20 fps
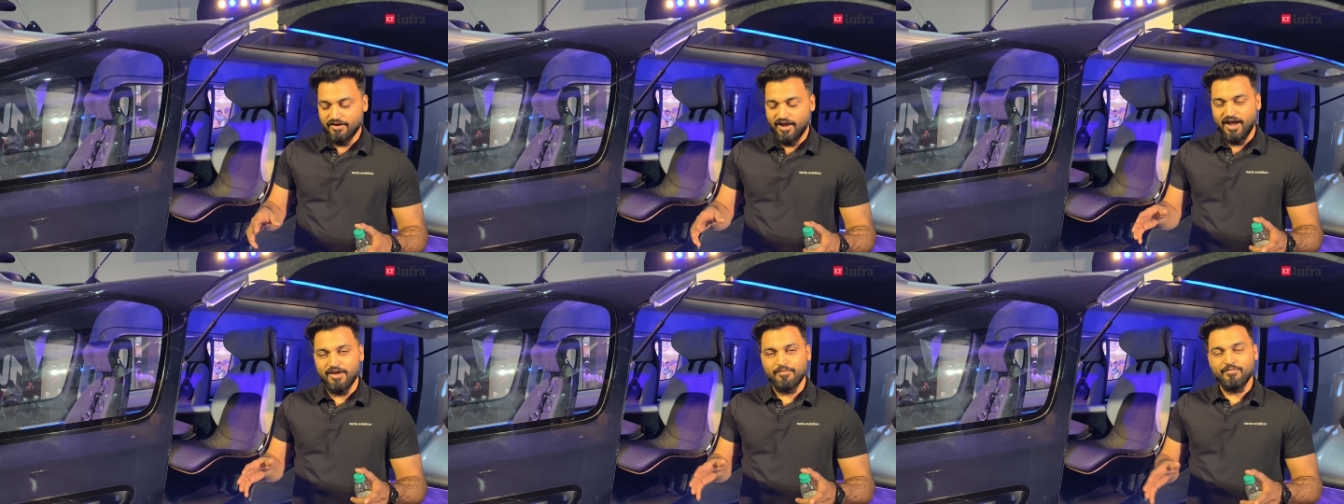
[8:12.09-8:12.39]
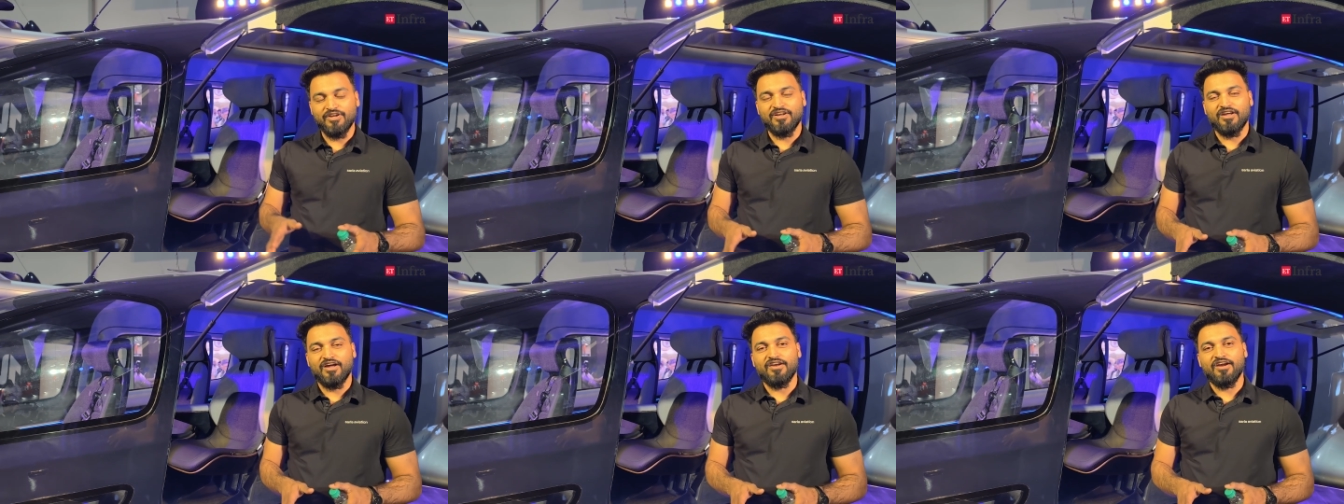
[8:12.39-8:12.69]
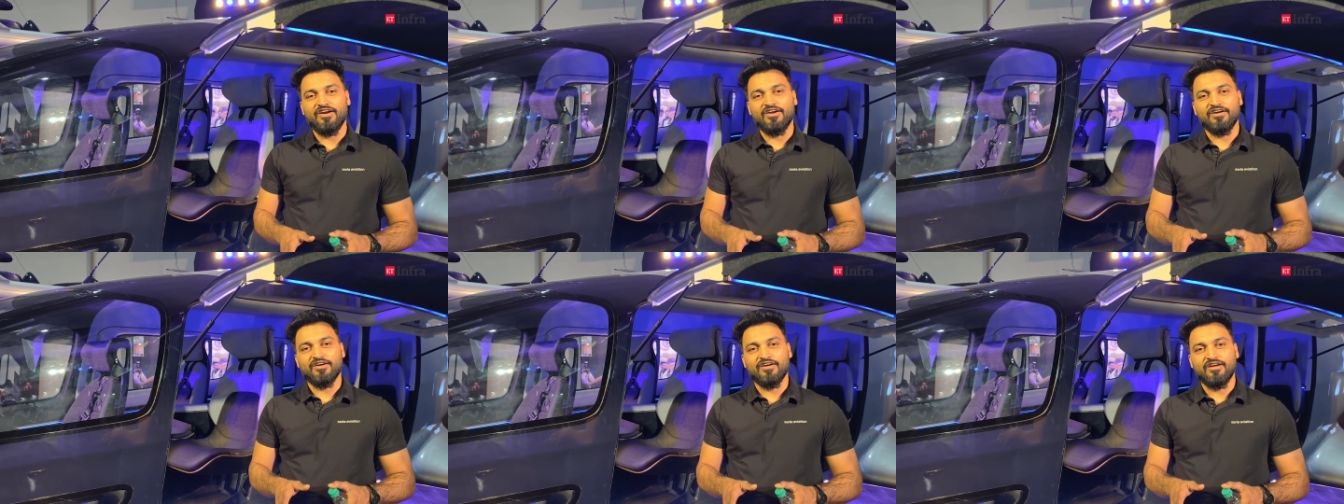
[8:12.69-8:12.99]
i'm in
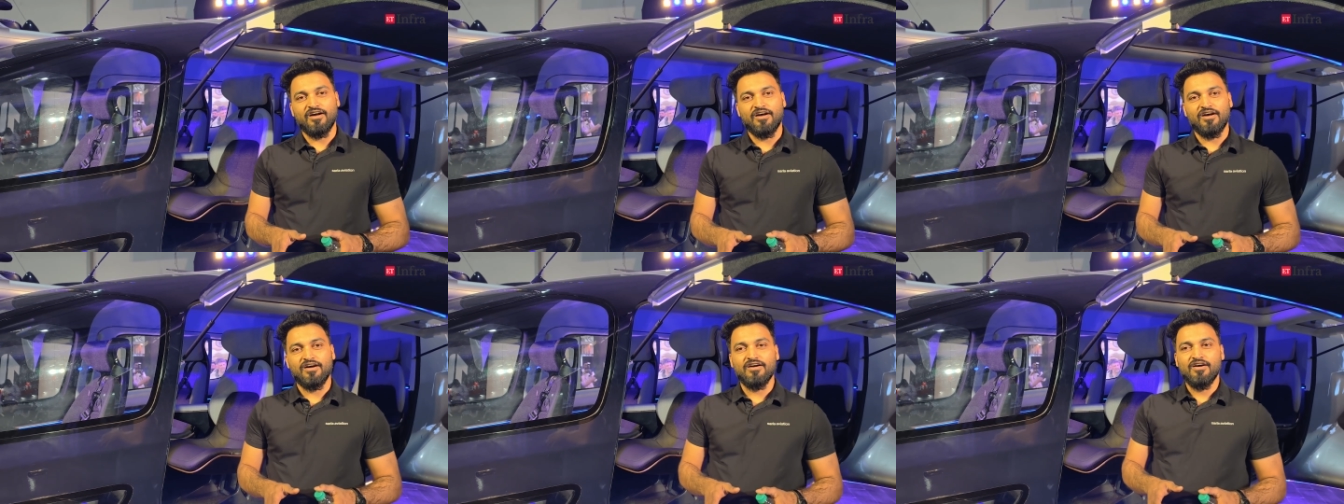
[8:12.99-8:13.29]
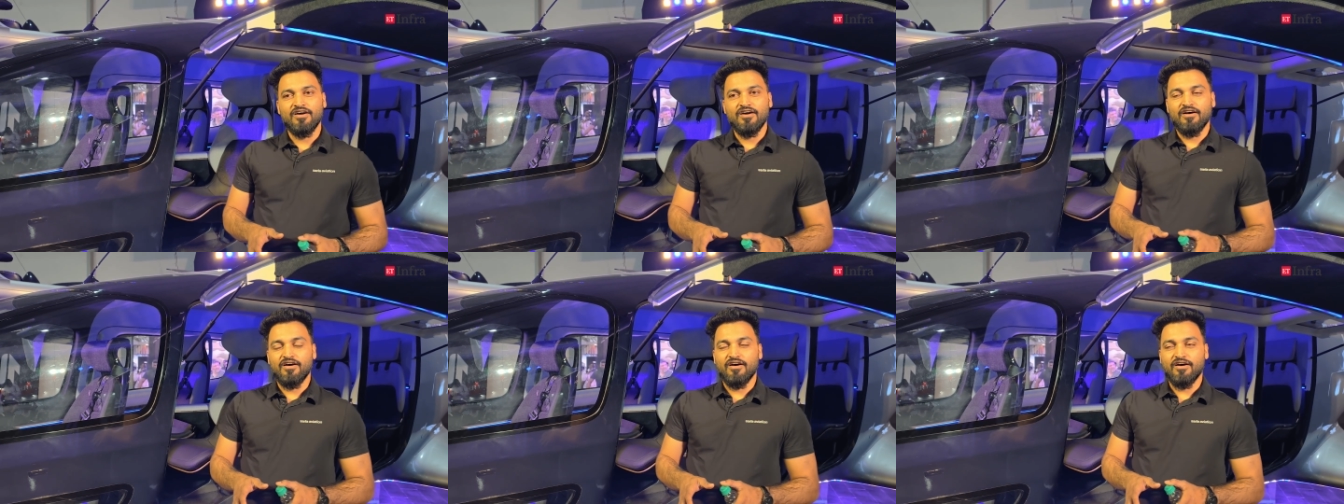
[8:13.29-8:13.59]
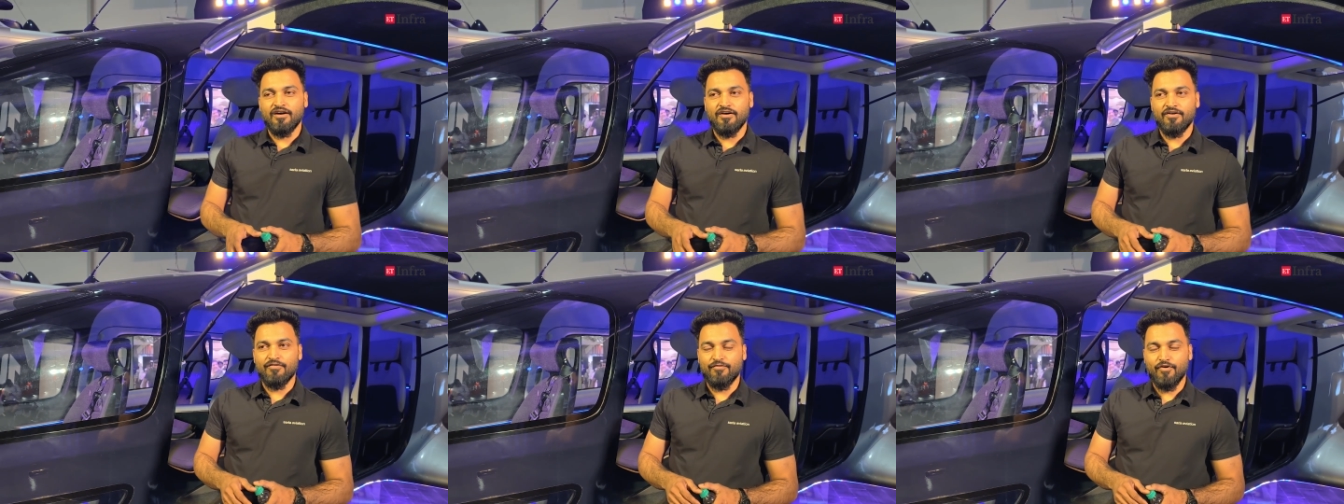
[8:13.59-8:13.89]
karnataka
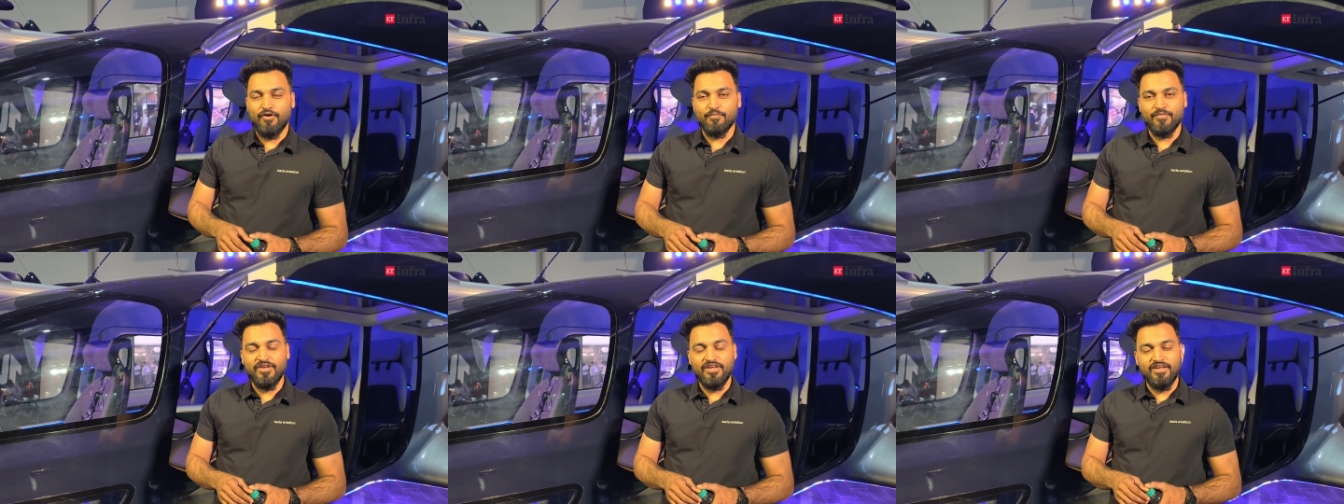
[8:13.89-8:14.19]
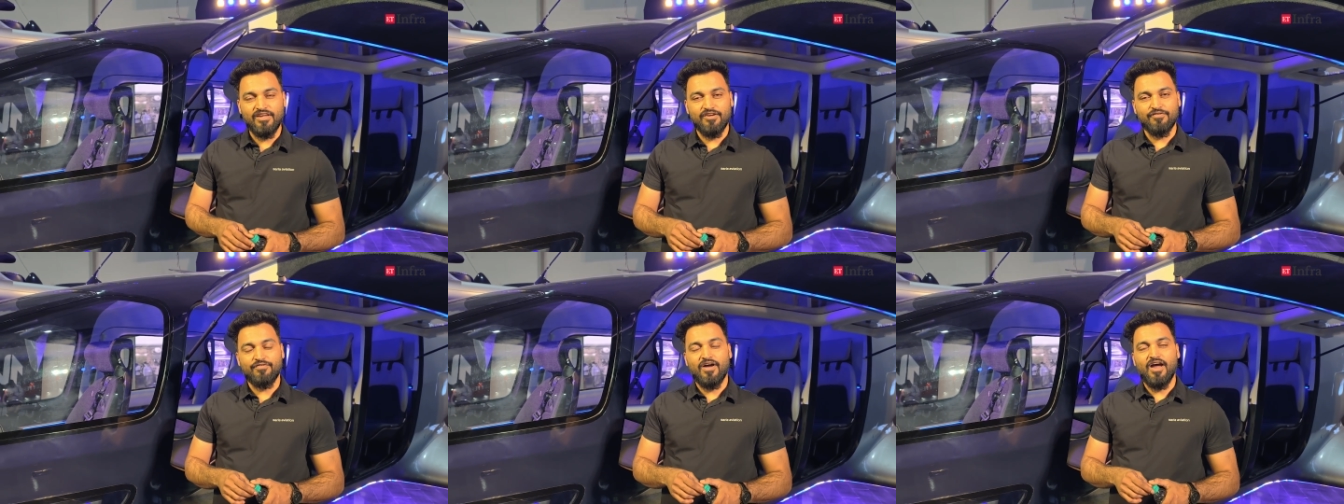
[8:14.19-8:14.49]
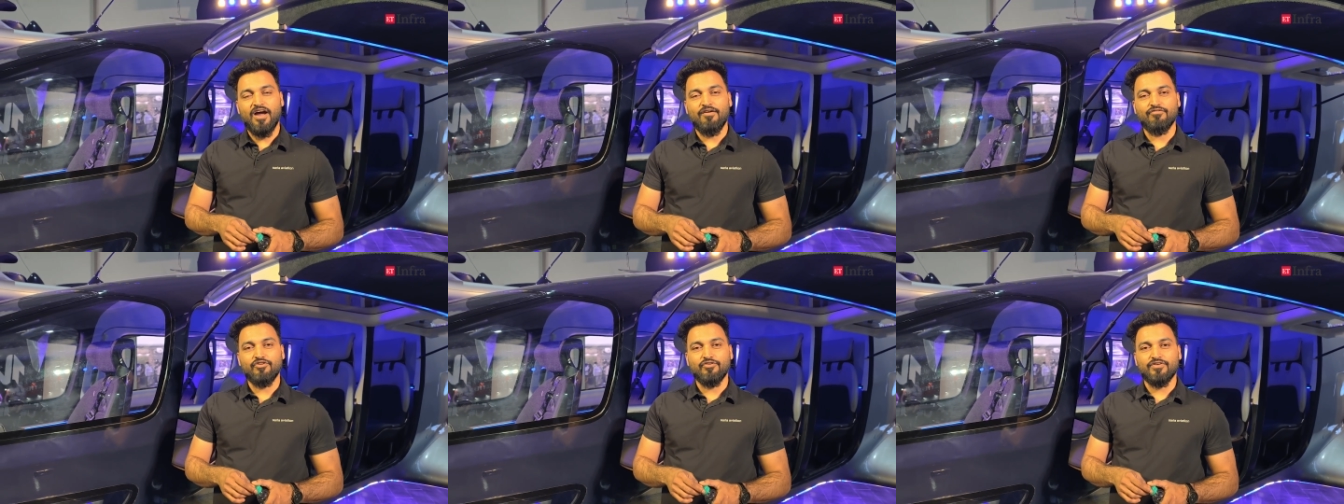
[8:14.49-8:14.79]
uh, for me if
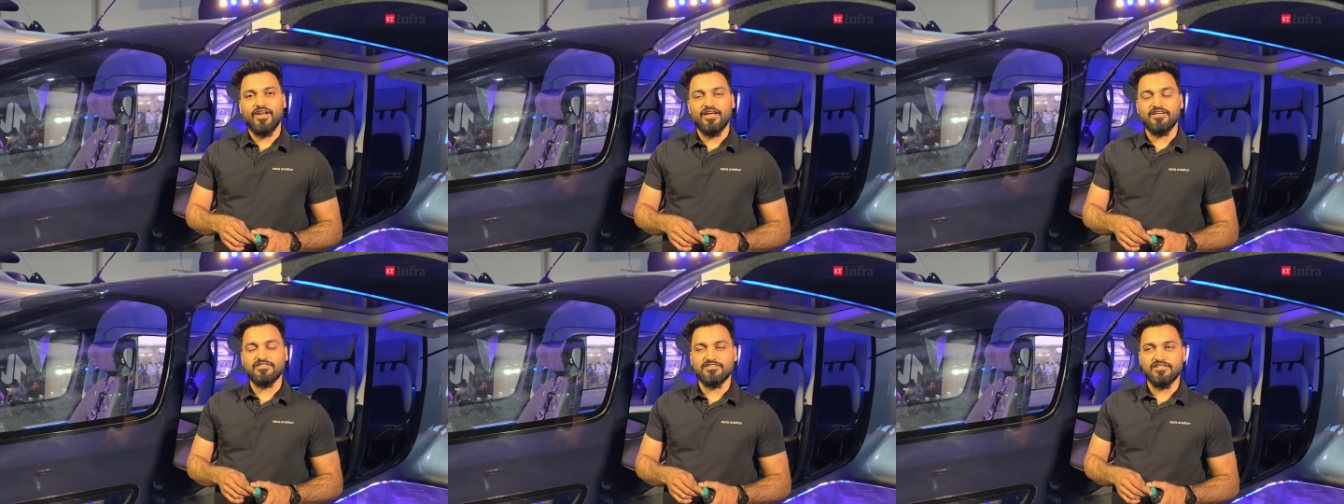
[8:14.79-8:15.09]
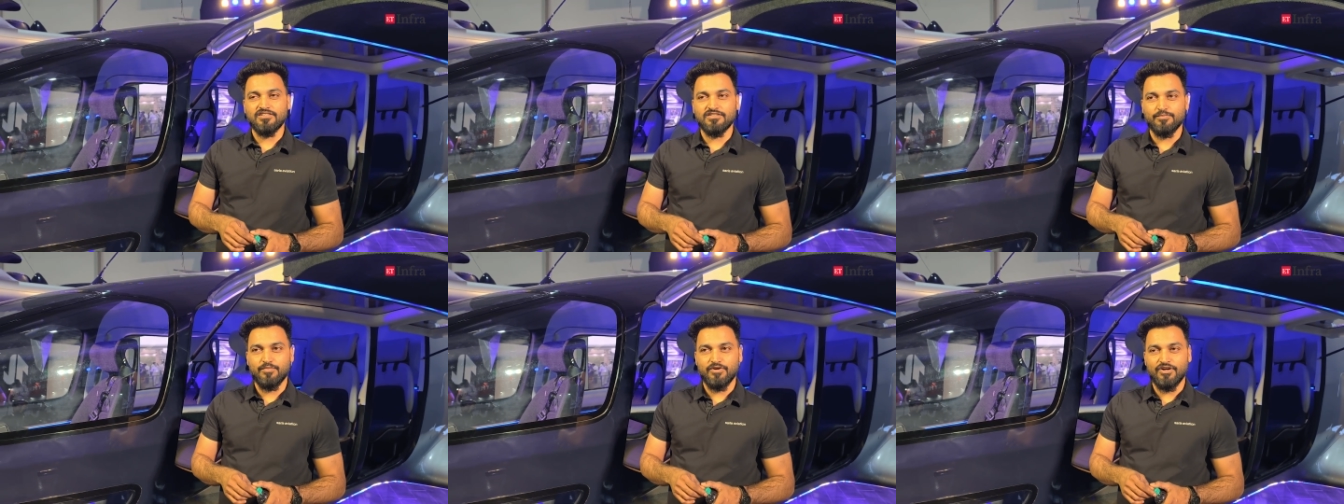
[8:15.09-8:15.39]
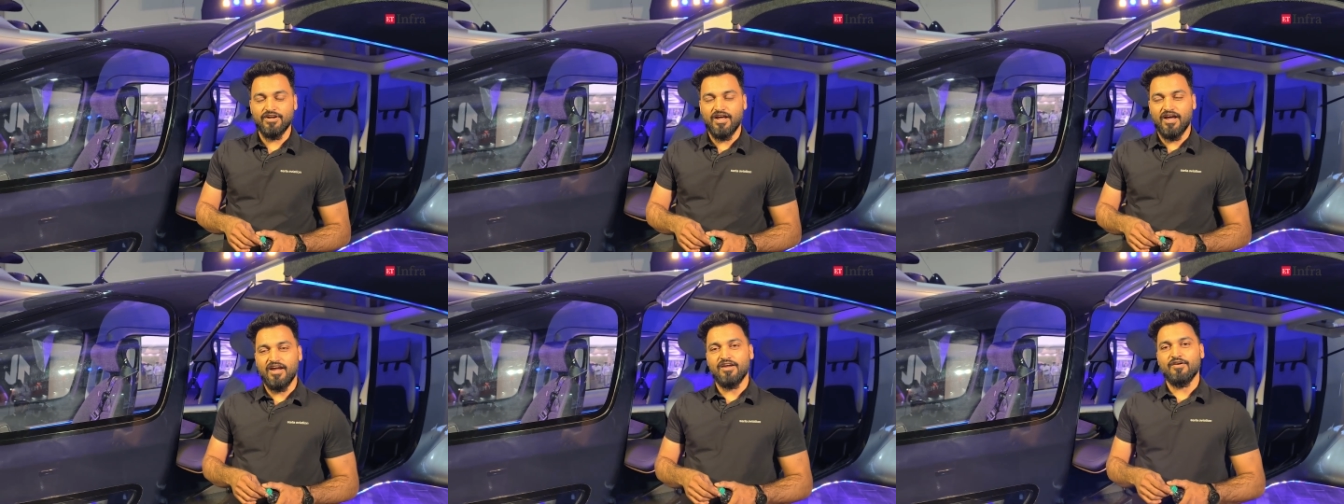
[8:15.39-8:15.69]
i have to test this
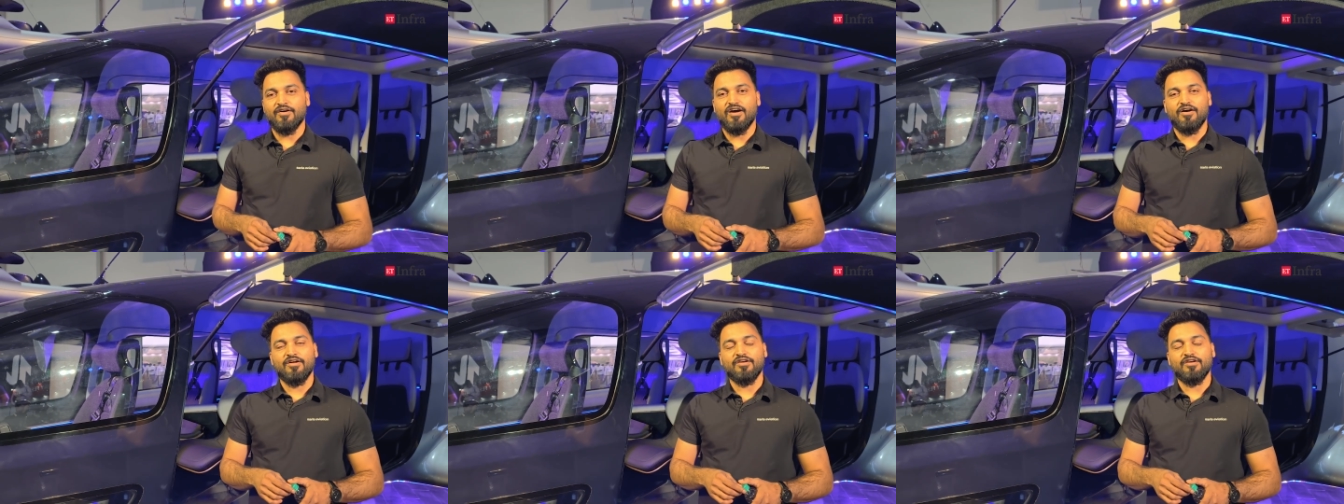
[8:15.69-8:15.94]
bird i